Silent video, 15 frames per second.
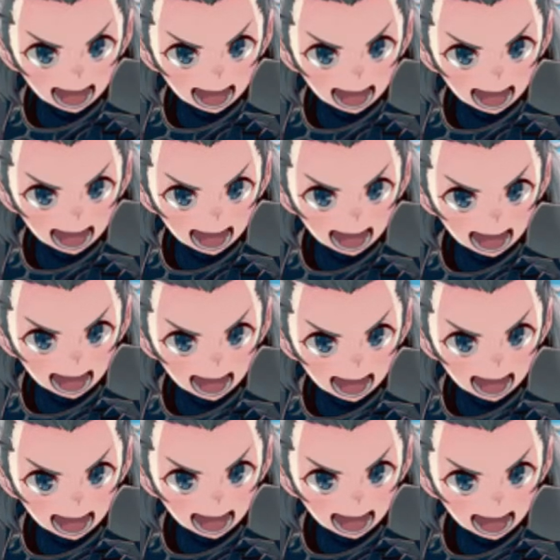
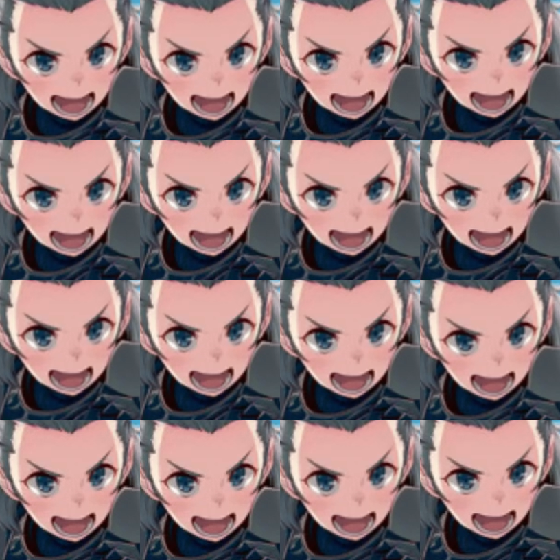
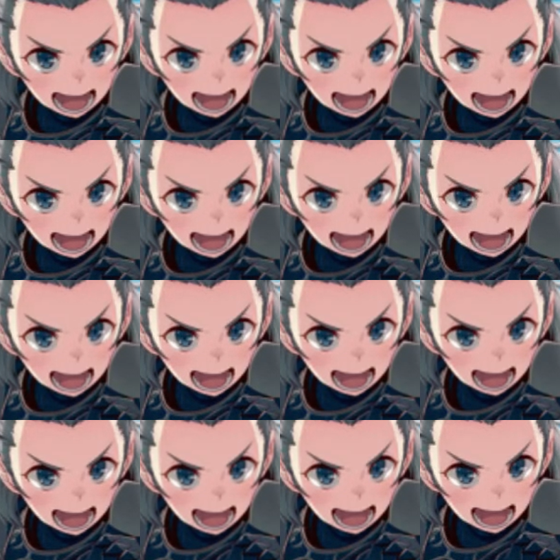
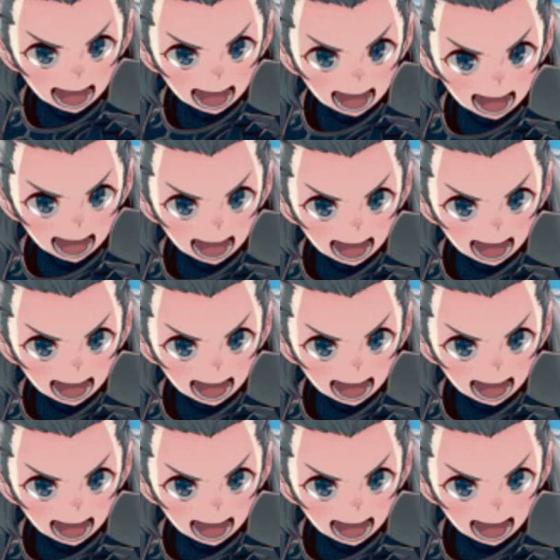(silent)